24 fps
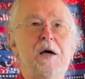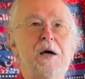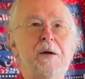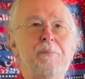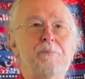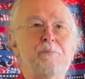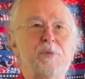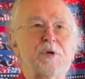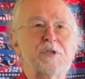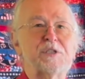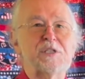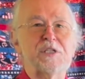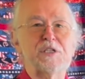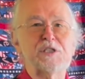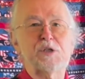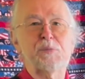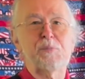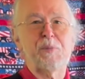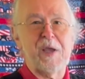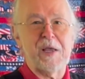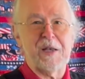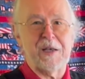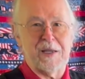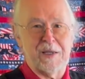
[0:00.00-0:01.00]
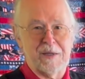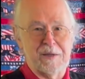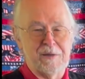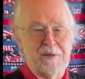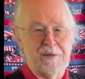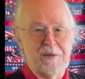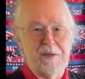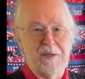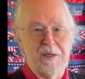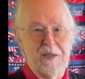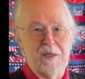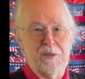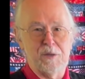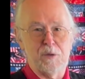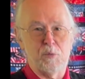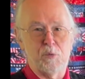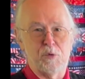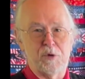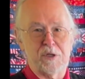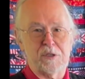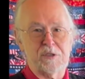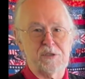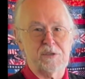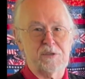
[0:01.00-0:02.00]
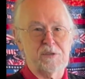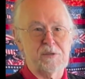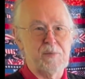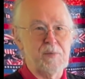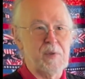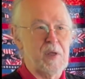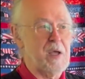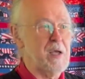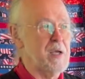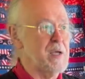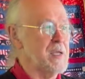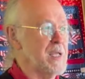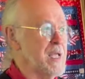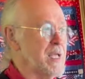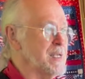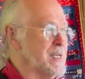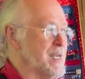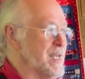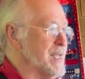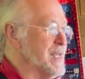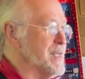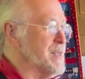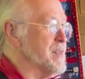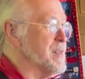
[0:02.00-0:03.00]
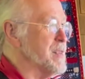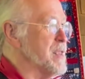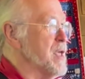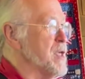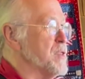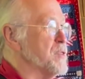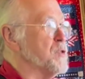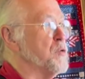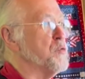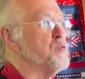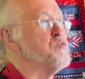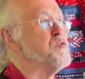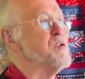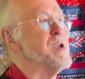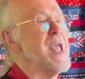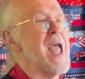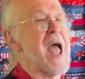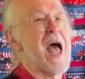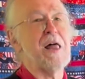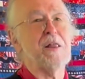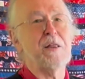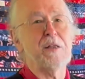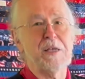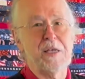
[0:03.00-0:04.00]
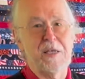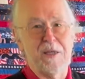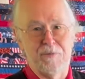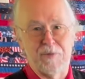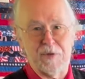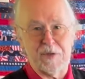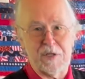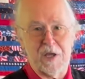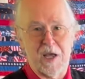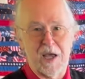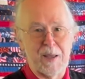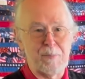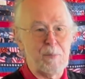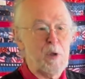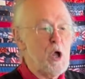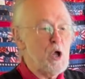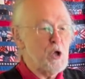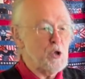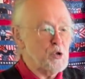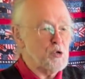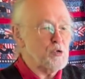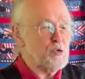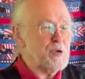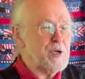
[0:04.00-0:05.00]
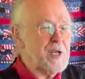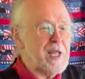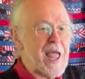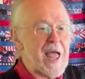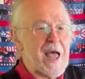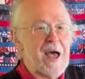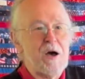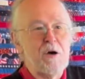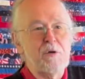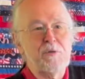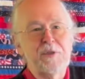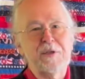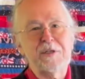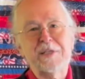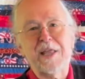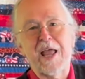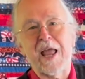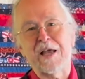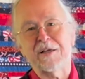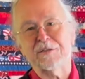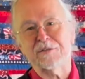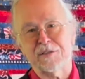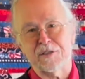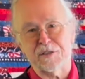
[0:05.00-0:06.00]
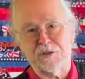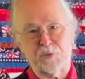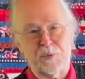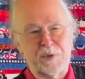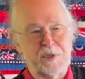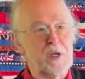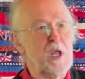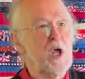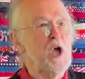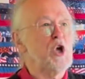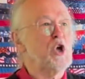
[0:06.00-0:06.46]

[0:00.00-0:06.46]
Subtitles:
participating in the works and in the reality of the time, learning how the dances went,